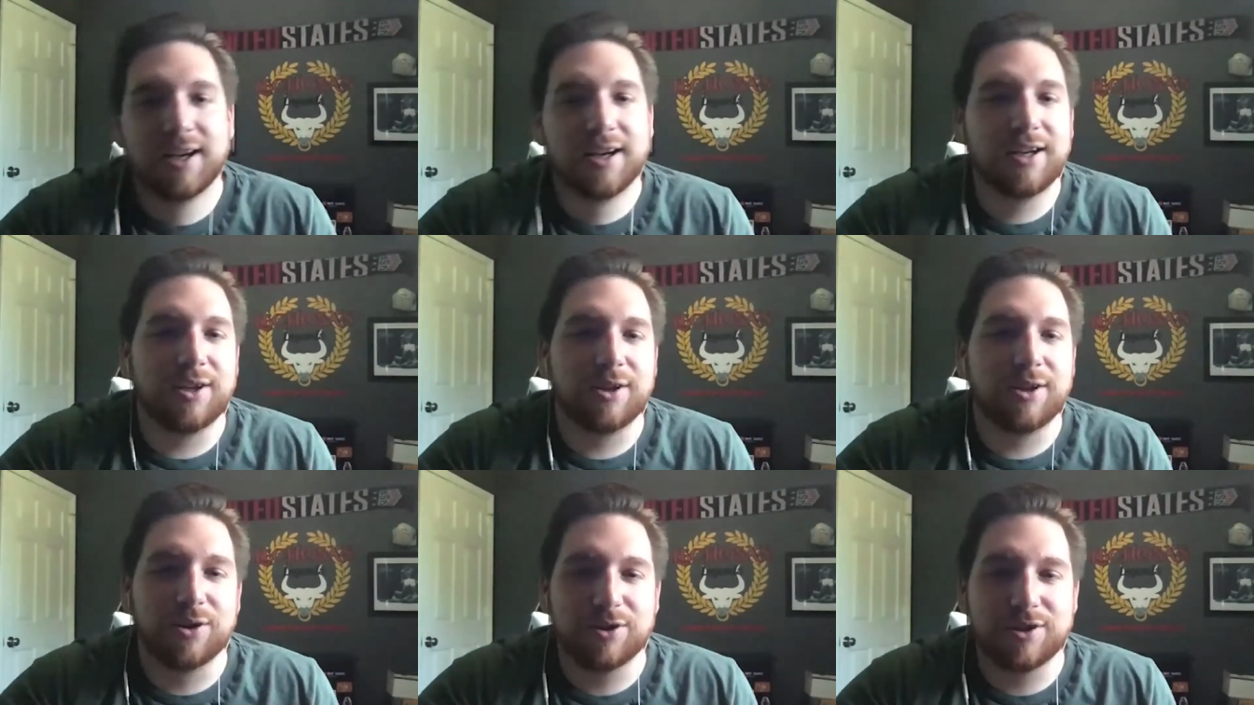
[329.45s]

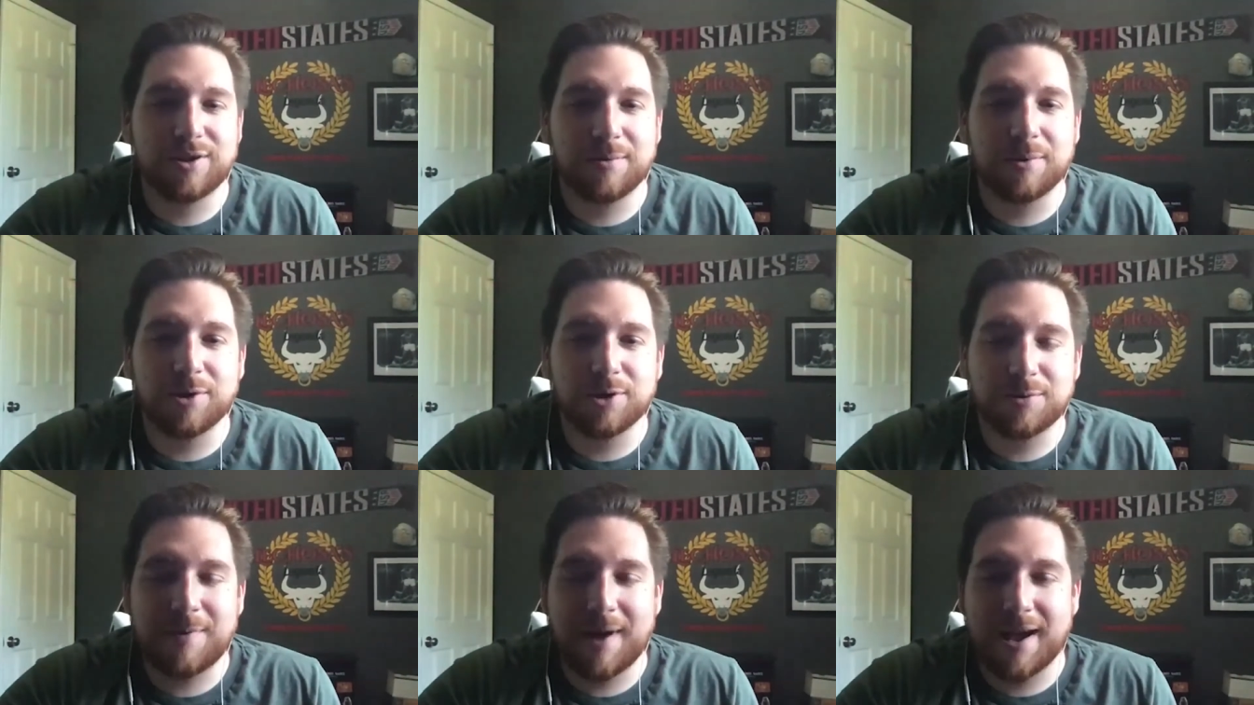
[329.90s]
you know
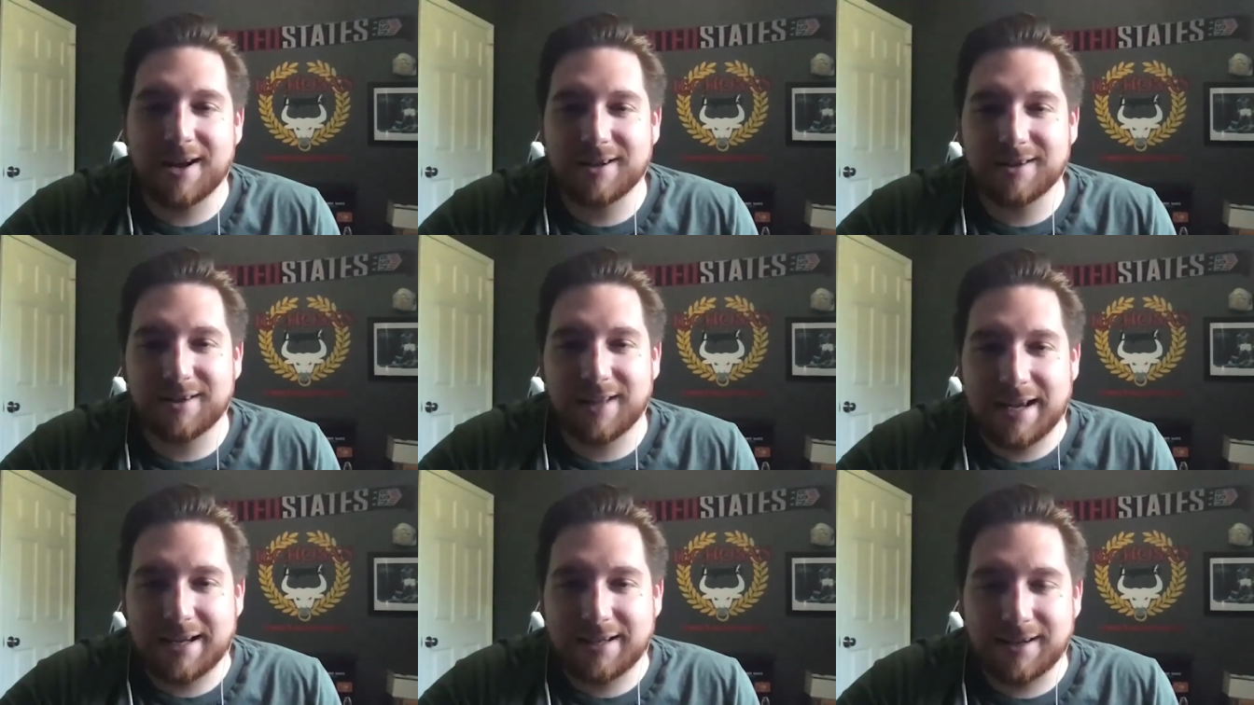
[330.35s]
typical Spanish
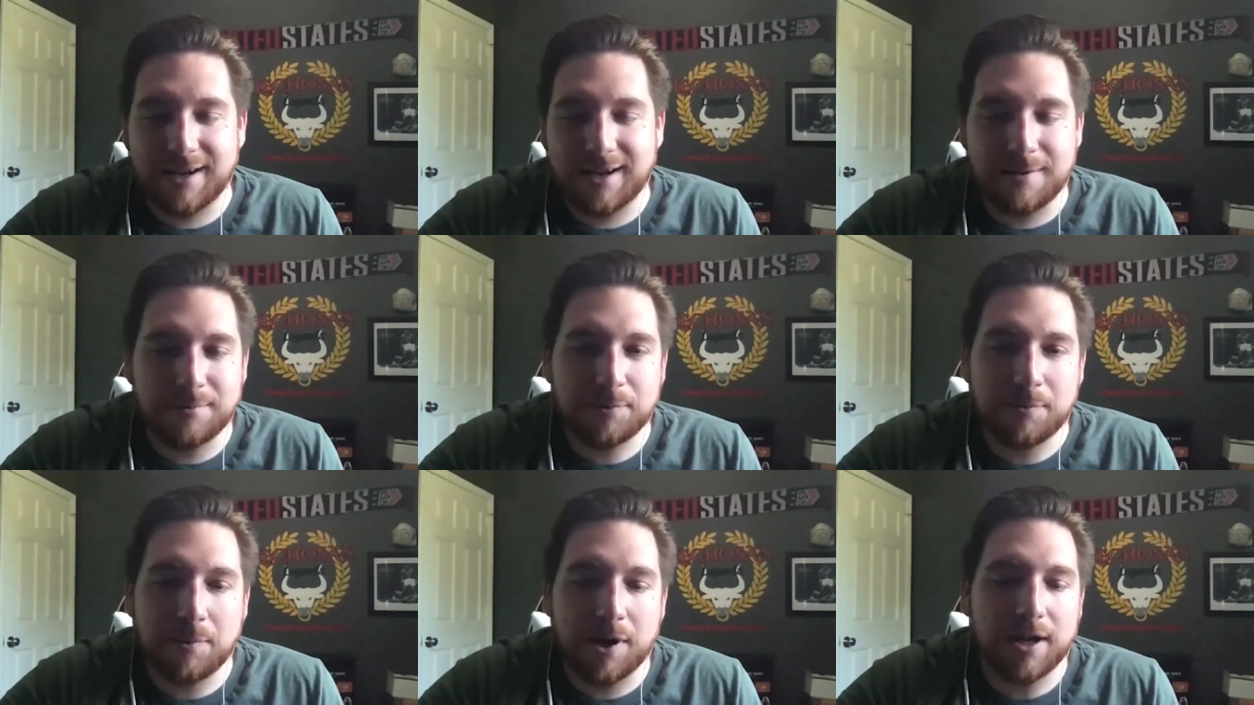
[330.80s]
last
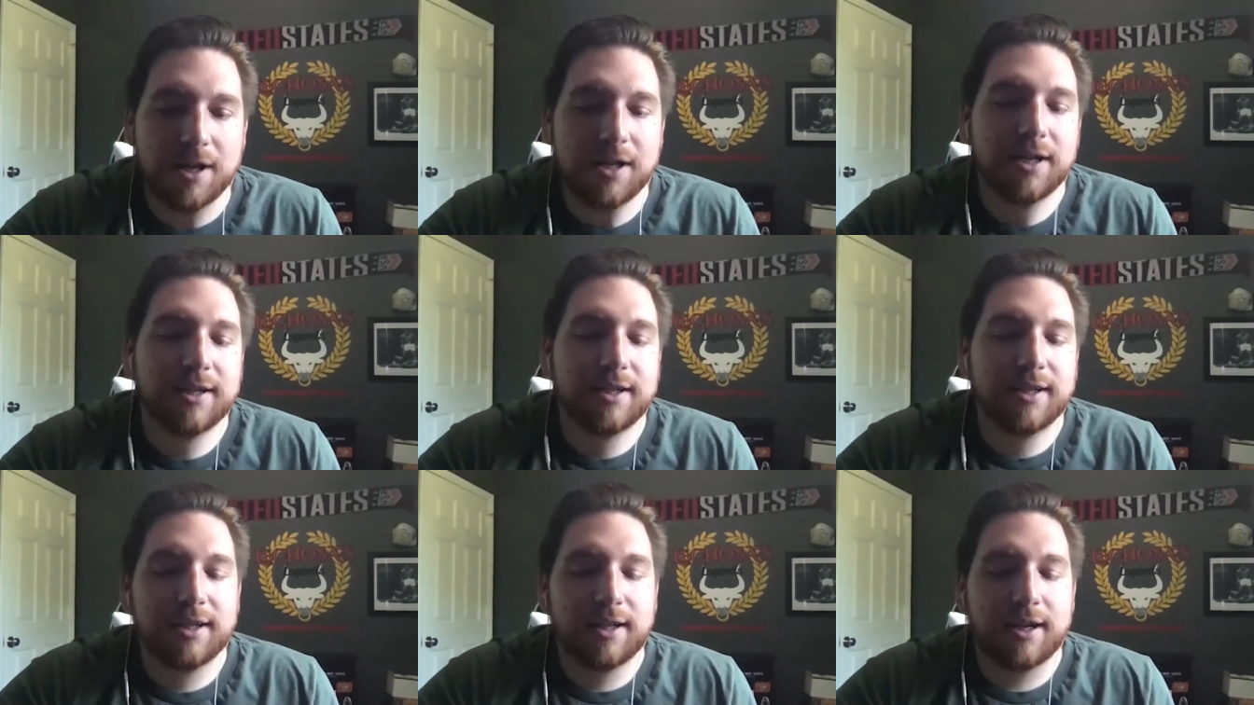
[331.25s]
names, but
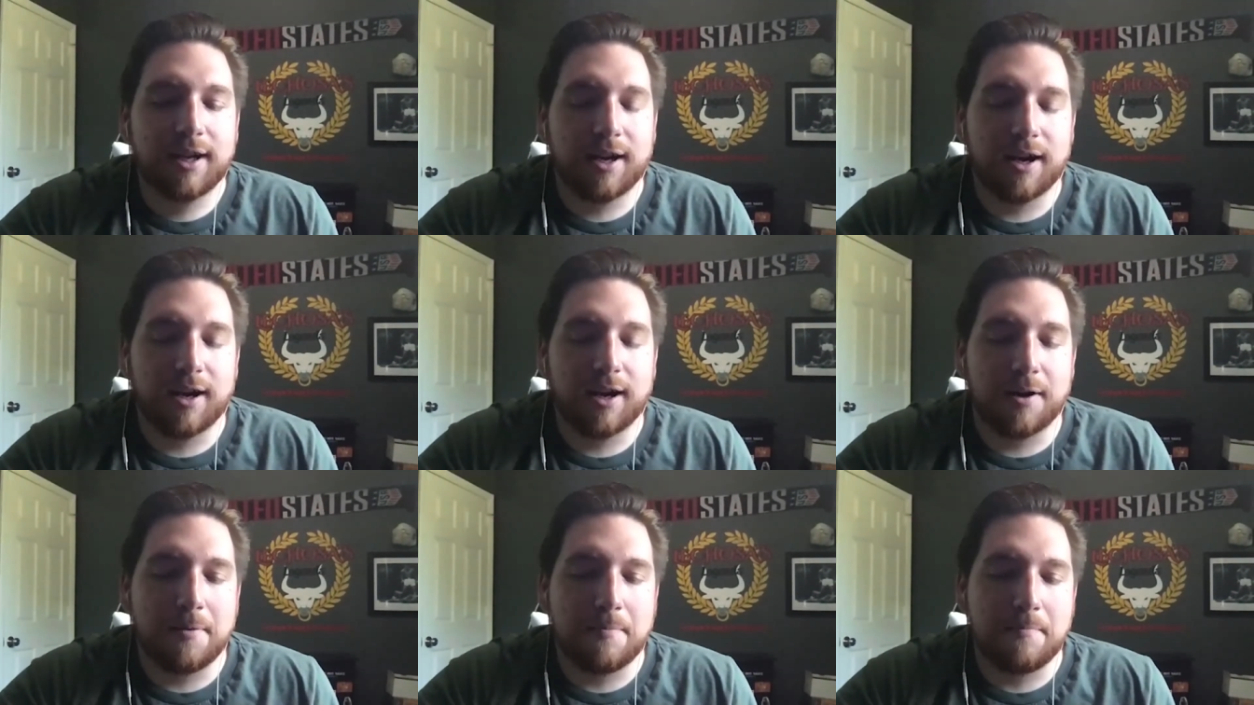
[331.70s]

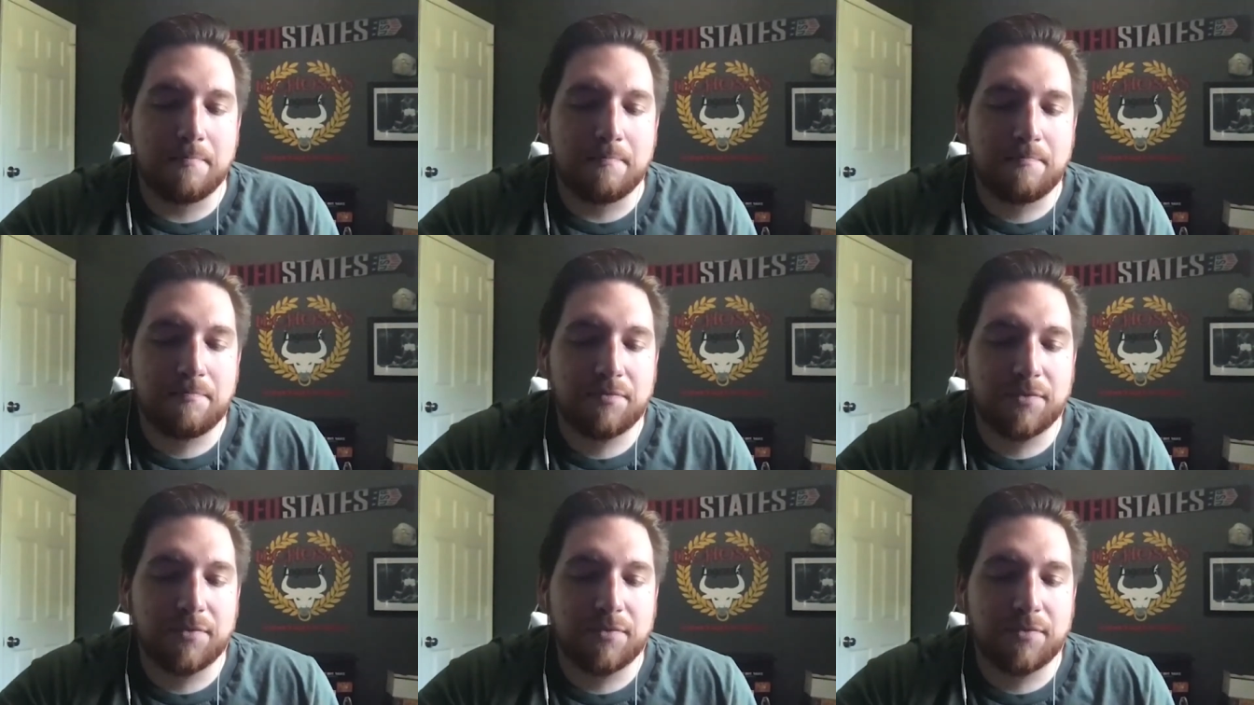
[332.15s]
um,